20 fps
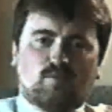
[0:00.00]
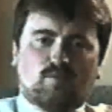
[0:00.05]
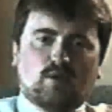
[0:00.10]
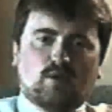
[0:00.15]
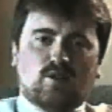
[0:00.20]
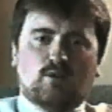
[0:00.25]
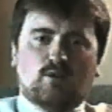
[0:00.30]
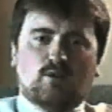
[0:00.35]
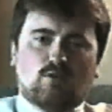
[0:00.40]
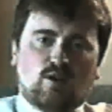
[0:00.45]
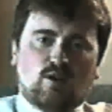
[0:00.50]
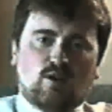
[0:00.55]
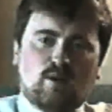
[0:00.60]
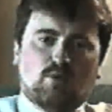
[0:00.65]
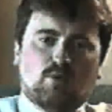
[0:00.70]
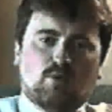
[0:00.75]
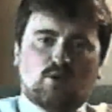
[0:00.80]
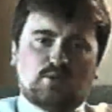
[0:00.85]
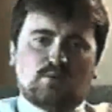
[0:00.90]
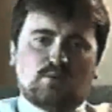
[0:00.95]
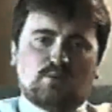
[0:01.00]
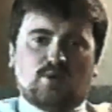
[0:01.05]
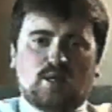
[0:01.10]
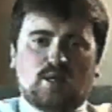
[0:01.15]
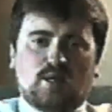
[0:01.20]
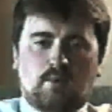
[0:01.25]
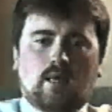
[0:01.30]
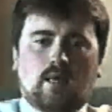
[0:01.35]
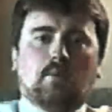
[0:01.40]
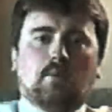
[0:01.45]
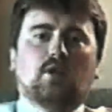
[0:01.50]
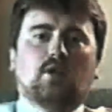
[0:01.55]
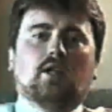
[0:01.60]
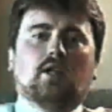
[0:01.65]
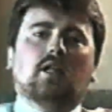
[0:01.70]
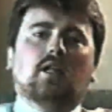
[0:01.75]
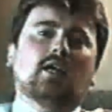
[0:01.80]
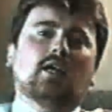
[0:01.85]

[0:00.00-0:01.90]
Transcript: big grey box with IBM on it,